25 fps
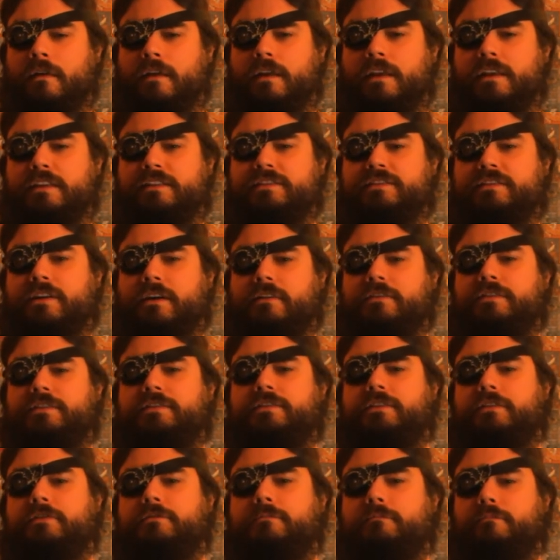He
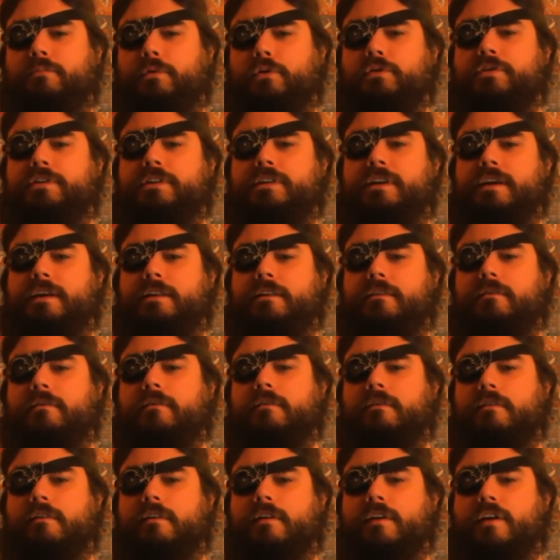started unbuttoning
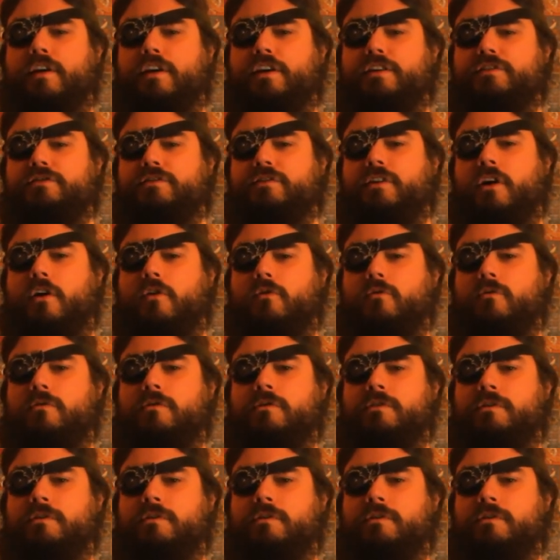his coat,